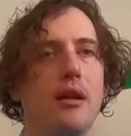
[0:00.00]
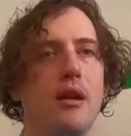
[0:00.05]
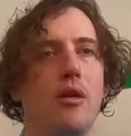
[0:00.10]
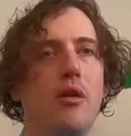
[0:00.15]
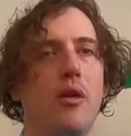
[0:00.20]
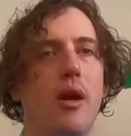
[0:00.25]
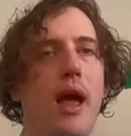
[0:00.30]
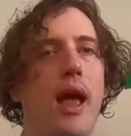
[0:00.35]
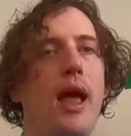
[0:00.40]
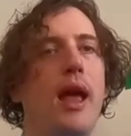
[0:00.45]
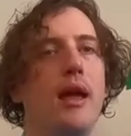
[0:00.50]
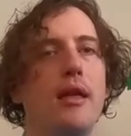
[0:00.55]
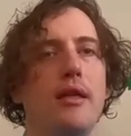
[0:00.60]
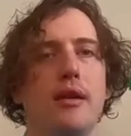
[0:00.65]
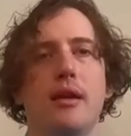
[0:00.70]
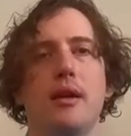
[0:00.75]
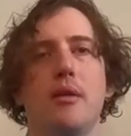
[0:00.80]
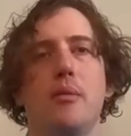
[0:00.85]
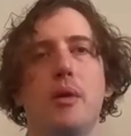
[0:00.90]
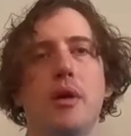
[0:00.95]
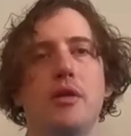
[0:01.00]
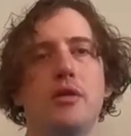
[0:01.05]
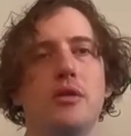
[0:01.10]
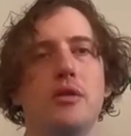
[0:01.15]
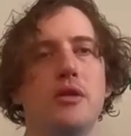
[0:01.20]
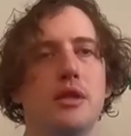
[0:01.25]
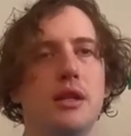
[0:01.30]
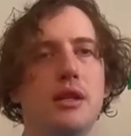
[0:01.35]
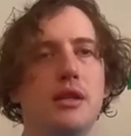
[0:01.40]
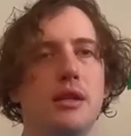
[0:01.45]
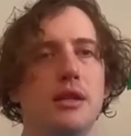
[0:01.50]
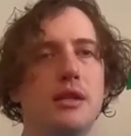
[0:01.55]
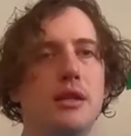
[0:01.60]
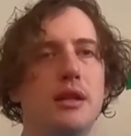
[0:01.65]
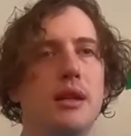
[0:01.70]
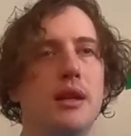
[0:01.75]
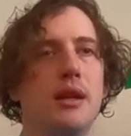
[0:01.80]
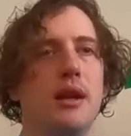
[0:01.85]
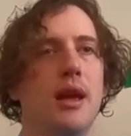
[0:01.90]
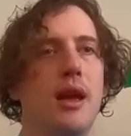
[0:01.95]
know A, that composers
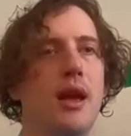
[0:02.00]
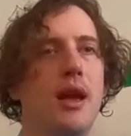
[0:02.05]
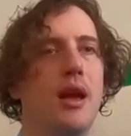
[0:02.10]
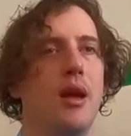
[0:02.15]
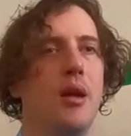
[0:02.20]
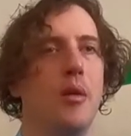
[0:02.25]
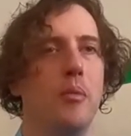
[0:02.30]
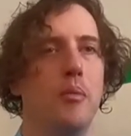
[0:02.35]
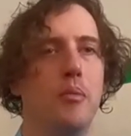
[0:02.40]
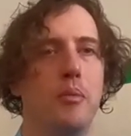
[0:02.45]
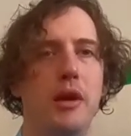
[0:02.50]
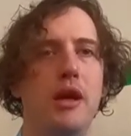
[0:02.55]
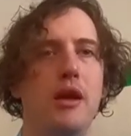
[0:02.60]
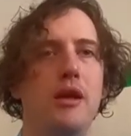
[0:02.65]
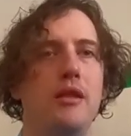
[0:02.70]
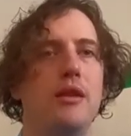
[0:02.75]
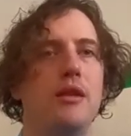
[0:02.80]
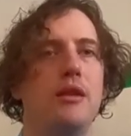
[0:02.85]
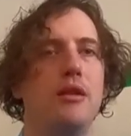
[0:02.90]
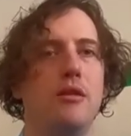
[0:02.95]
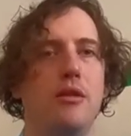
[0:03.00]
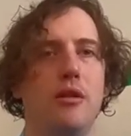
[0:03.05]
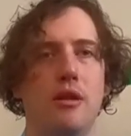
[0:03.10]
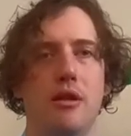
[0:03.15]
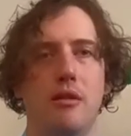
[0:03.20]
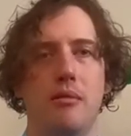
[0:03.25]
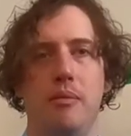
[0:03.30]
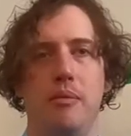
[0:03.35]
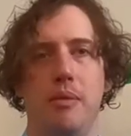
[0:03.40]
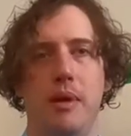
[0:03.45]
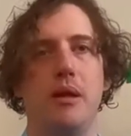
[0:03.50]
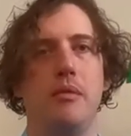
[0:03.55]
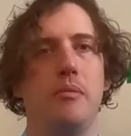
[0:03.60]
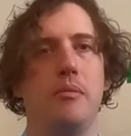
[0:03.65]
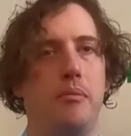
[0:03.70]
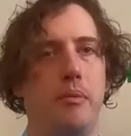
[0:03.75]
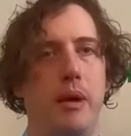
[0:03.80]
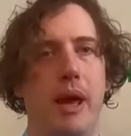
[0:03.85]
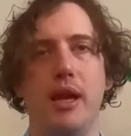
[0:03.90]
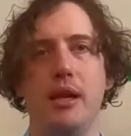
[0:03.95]
existed, B, that you could get
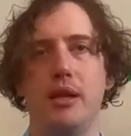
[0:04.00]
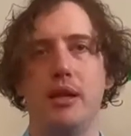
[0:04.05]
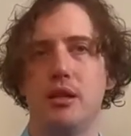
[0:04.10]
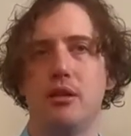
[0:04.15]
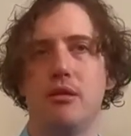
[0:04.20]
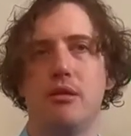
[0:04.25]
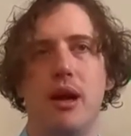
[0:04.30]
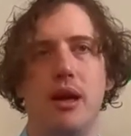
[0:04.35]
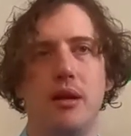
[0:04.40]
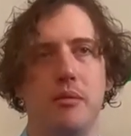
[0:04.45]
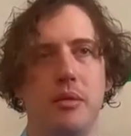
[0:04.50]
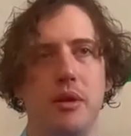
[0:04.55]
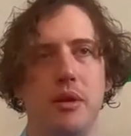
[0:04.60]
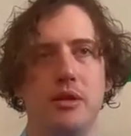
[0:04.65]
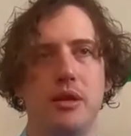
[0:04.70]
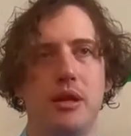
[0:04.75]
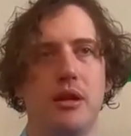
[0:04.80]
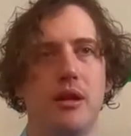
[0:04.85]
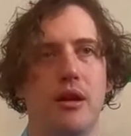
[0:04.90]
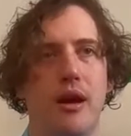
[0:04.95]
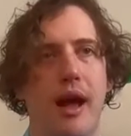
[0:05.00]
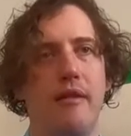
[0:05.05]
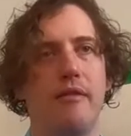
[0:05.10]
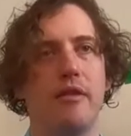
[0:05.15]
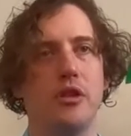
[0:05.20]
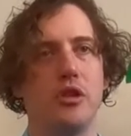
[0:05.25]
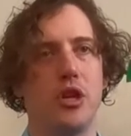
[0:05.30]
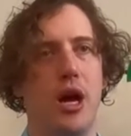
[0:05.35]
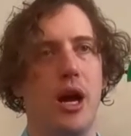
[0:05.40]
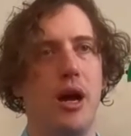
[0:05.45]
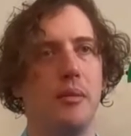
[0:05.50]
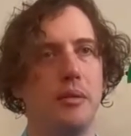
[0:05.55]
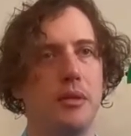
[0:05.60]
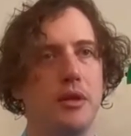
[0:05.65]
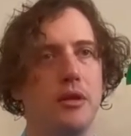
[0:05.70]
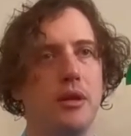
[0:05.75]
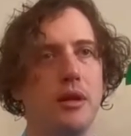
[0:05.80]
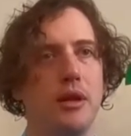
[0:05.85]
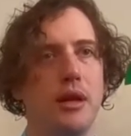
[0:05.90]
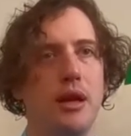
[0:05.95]
paid to write music or have a job
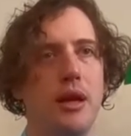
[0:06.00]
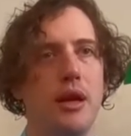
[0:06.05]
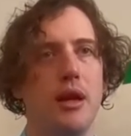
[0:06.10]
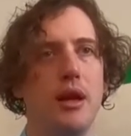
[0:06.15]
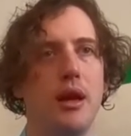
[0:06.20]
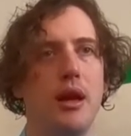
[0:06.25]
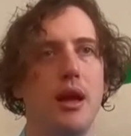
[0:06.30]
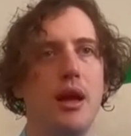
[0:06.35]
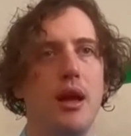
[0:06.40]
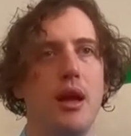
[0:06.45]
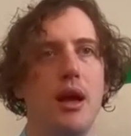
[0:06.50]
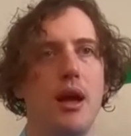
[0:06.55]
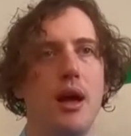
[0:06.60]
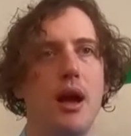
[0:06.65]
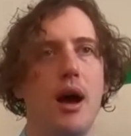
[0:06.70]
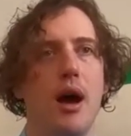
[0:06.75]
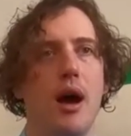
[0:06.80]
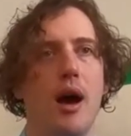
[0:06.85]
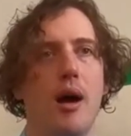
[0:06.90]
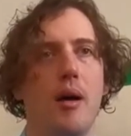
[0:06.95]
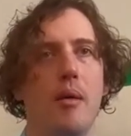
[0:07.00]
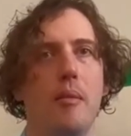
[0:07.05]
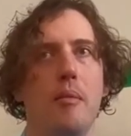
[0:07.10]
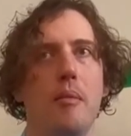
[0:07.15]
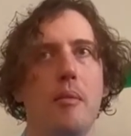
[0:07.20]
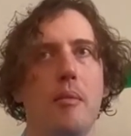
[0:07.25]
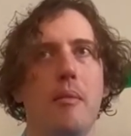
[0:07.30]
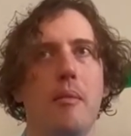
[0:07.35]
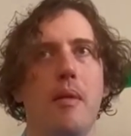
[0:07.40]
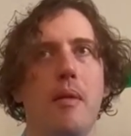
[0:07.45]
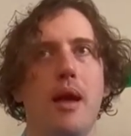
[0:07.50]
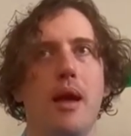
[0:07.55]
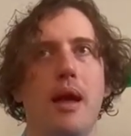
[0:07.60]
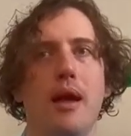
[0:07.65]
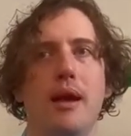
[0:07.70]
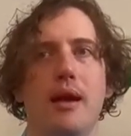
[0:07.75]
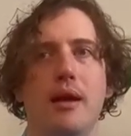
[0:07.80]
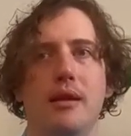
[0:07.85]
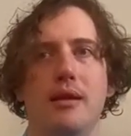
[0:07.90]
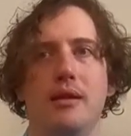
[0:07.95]
doing it.
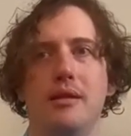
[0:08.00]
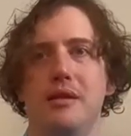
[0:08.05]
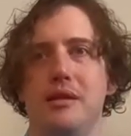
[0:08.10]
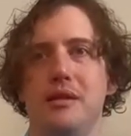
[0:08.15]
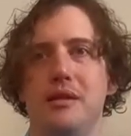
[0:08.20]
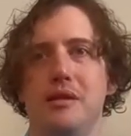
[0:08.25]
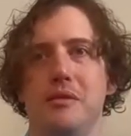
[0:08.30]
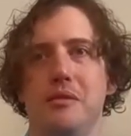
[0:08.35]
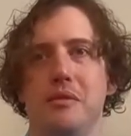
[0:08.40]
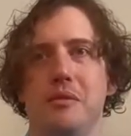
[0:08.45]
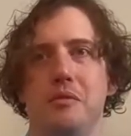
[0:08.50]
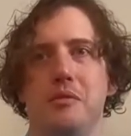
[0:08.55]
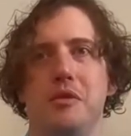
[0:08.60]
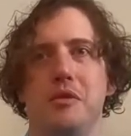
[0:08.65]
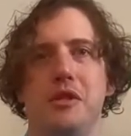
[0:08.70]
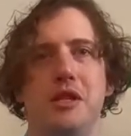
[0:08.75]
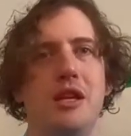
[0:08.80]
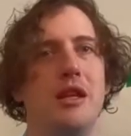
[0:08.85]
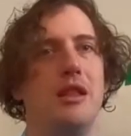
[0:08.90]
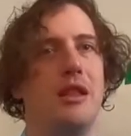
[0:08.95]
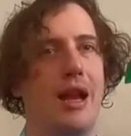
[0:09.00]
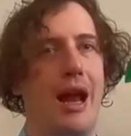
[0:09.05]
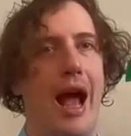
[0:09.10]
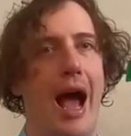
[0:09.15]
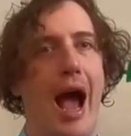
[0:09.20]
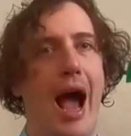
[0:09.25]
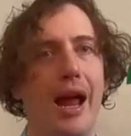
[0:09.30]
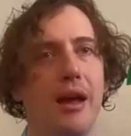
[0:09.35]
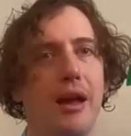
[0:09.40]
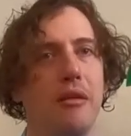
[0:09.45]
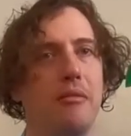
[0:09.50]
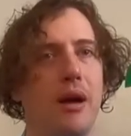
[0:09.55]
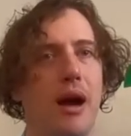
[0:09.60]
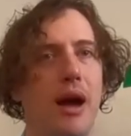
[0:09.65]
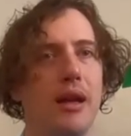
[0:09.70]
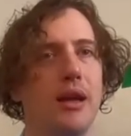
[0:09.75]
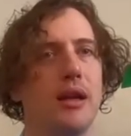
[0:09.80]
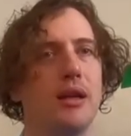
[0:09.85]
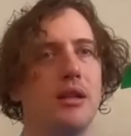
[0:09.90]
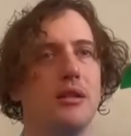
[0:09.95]
and see that I
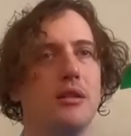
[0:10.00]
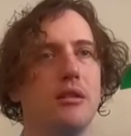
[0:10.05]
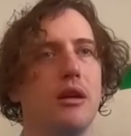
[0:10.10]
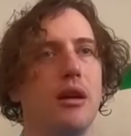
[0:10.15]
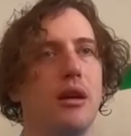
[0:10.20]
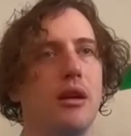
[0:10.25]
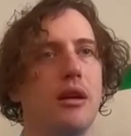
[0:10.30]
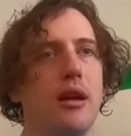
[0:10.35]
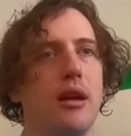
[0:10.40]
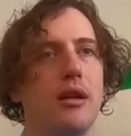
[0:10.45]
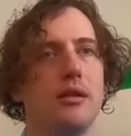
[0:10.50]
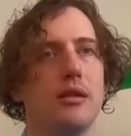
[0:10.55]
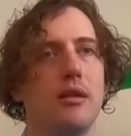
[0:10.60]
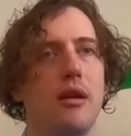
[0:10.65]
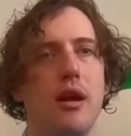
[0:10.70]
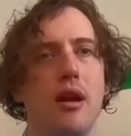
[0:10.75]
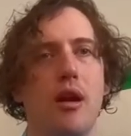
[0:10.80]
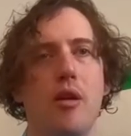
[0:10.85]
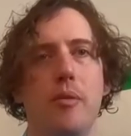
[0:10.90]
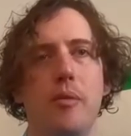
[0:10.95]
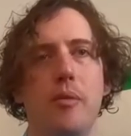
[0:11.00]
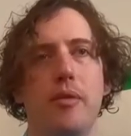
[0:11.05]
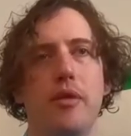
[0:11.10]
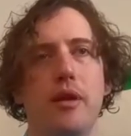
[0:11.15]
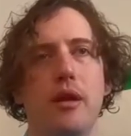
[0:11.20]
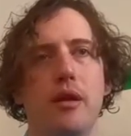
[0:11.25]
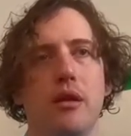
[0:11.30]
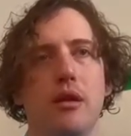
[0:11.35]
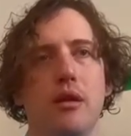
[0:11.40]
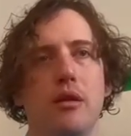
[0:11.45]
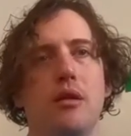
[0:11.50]
could do it. And so I hope that,